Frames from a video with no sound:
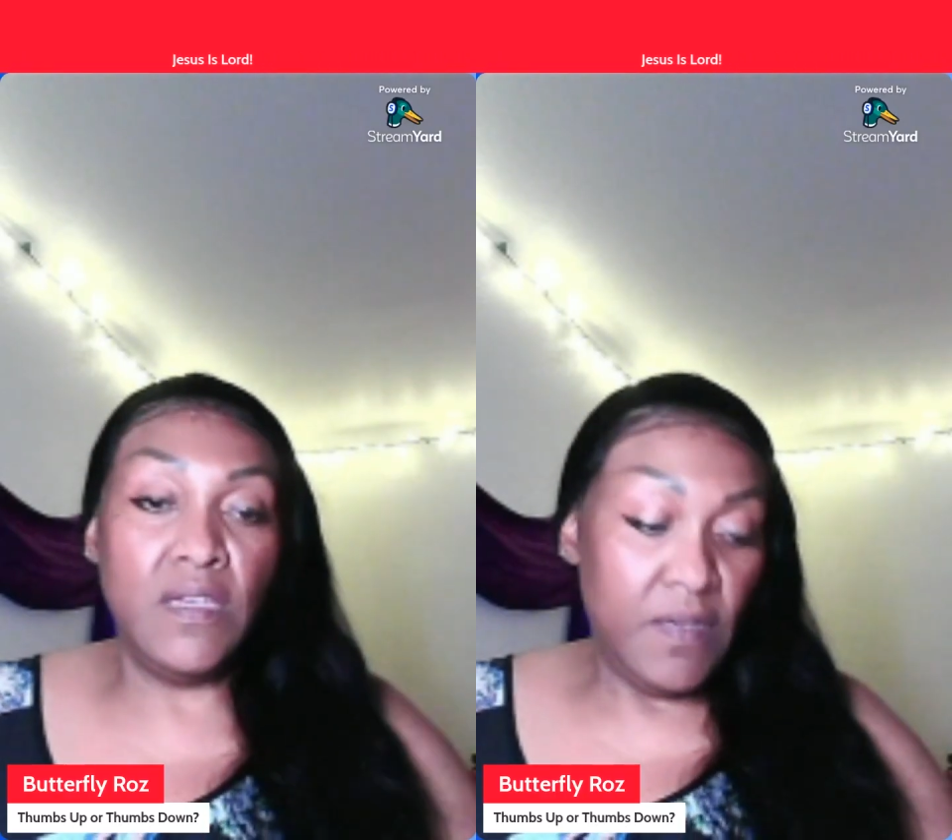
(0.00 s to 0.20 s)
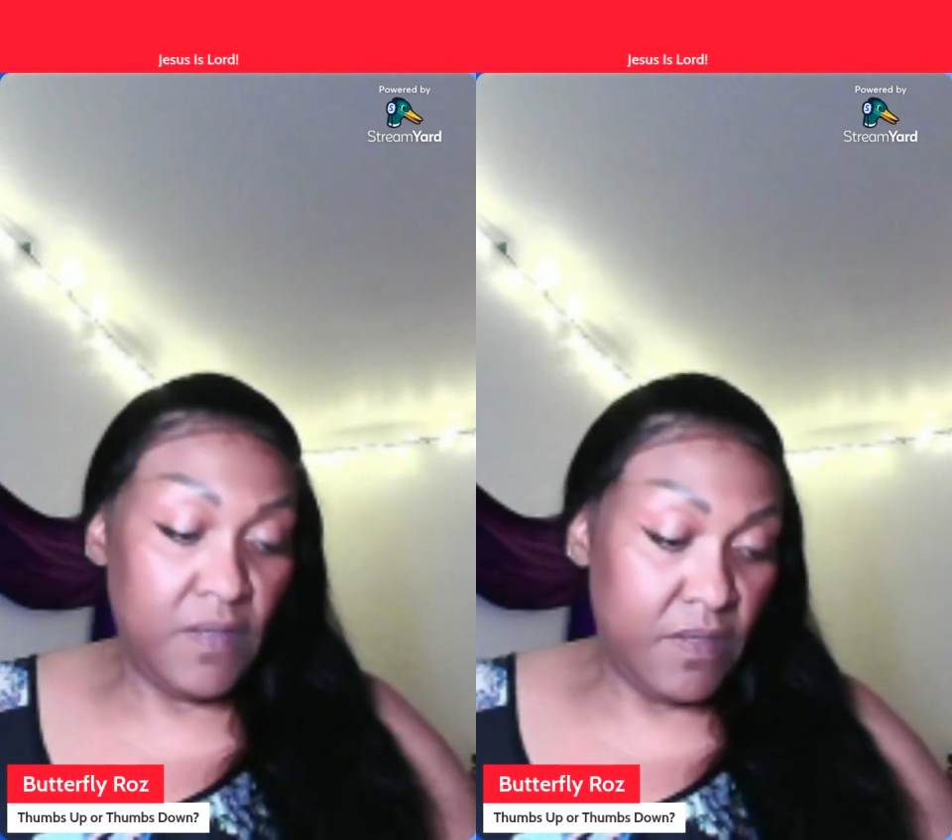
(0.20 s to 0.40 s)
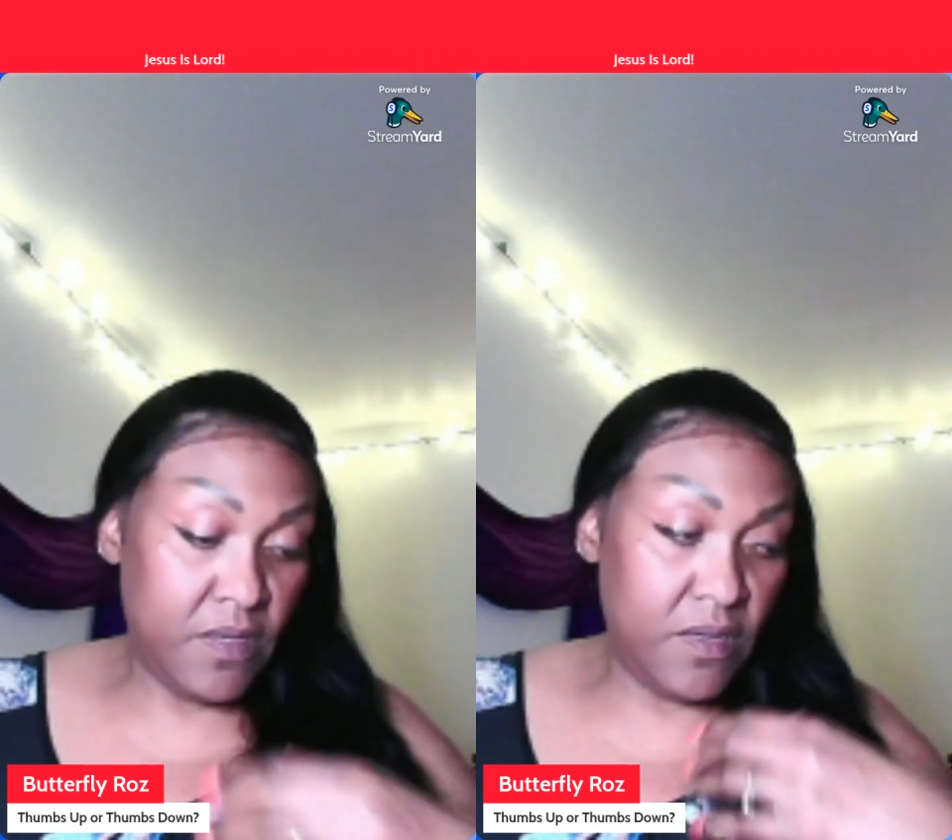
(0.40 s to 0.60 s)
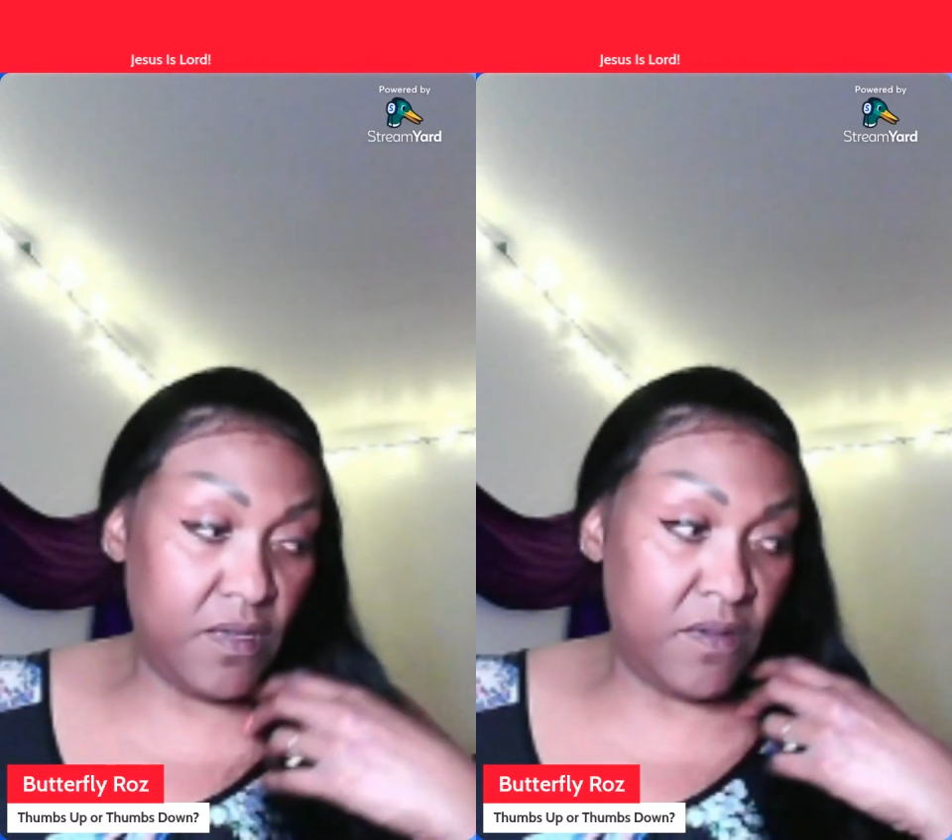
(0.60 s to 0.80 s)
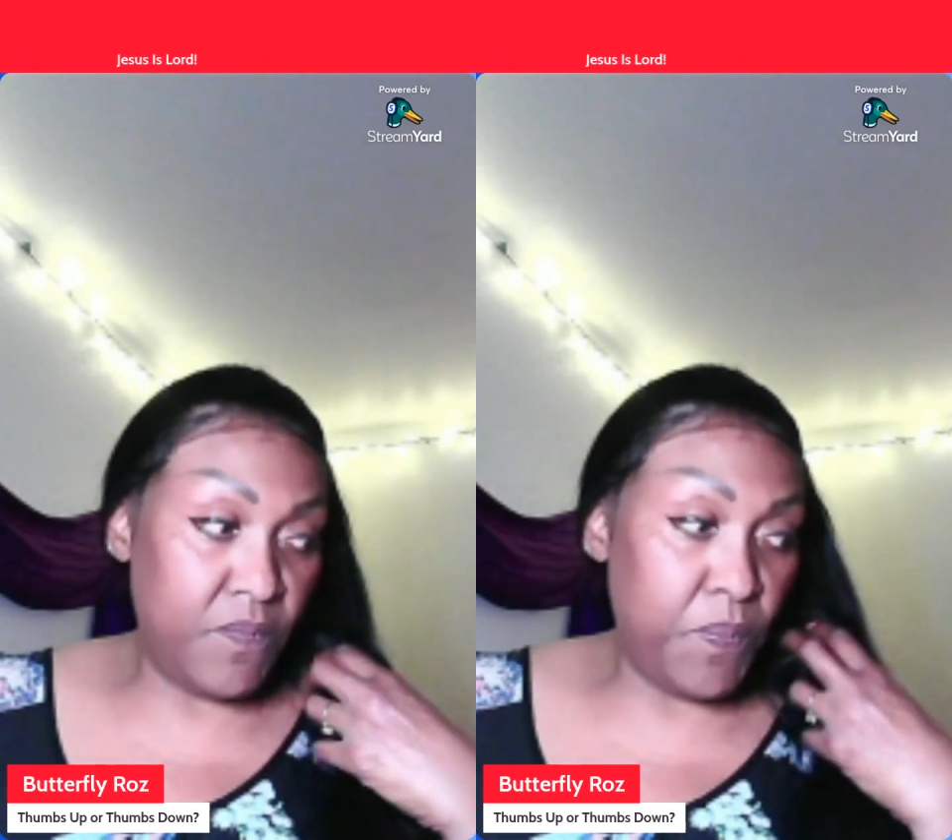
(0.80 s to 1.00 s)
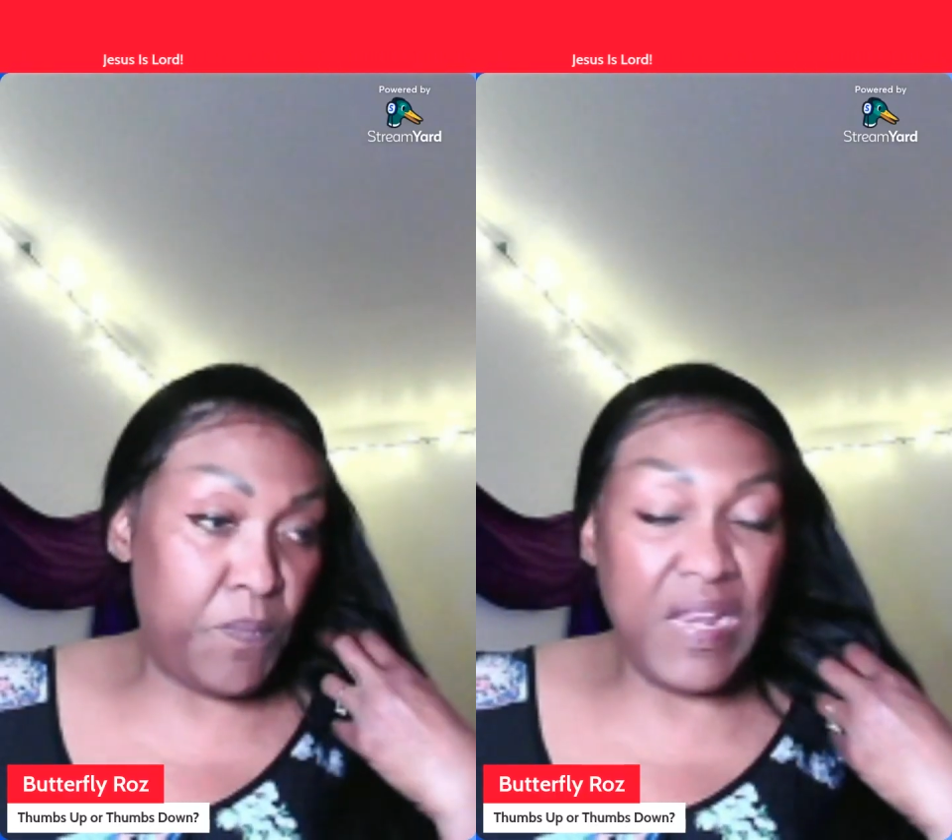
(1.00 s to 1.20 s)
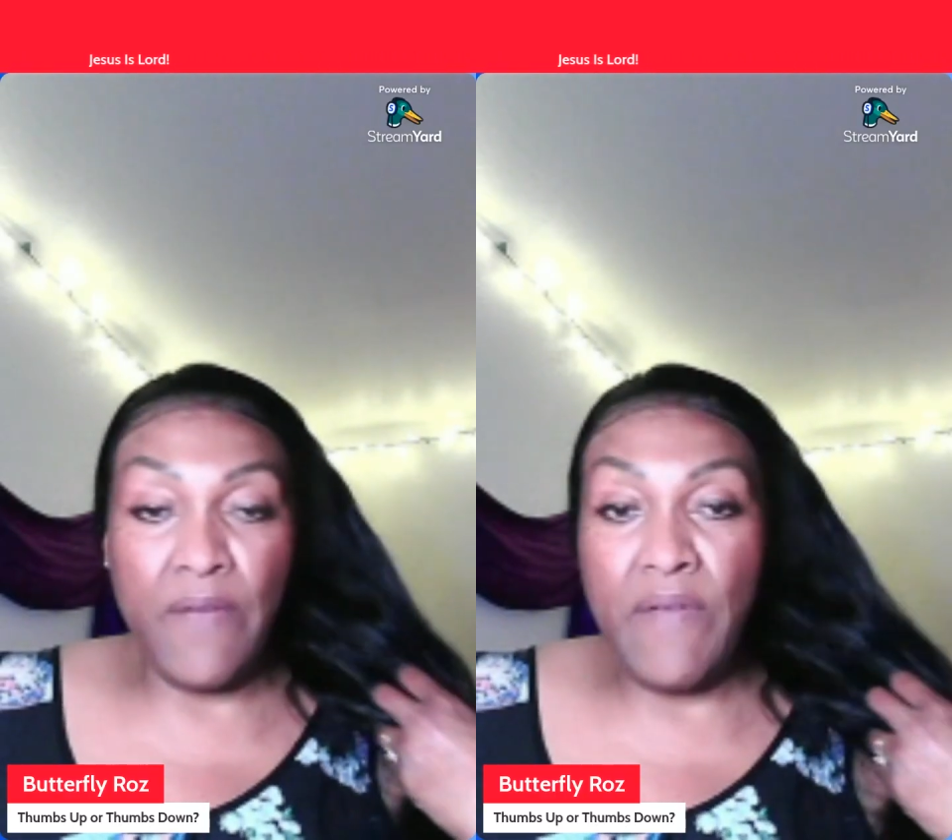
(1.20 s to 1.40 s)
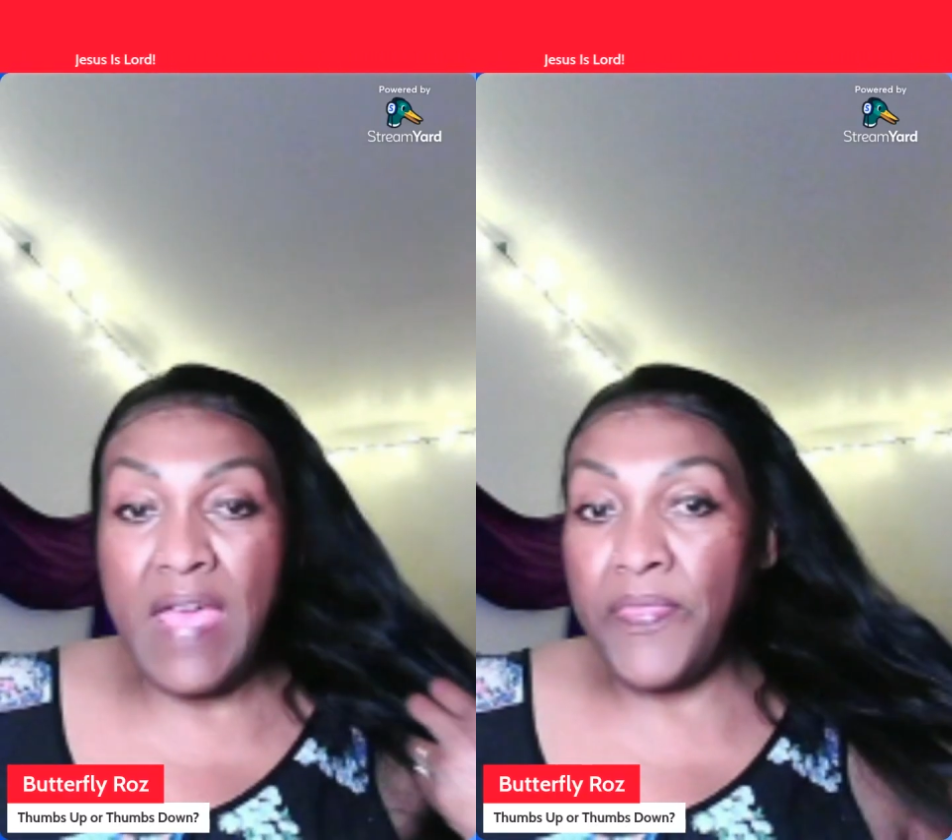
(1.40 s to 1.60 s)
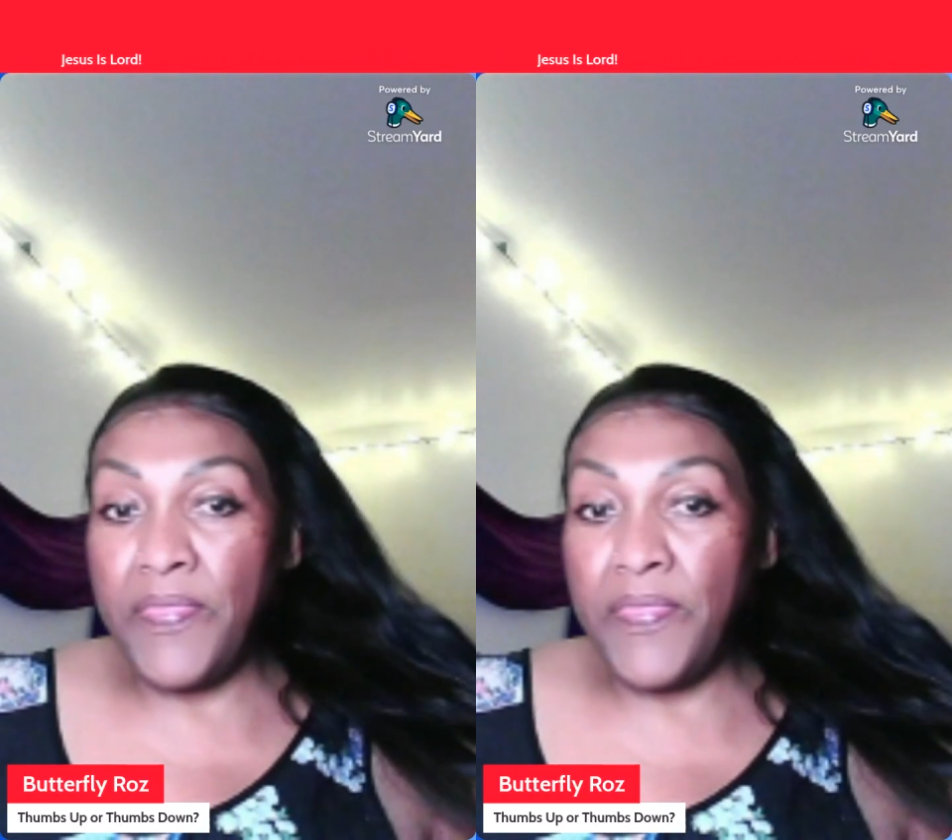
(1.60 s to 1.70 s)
But I've had this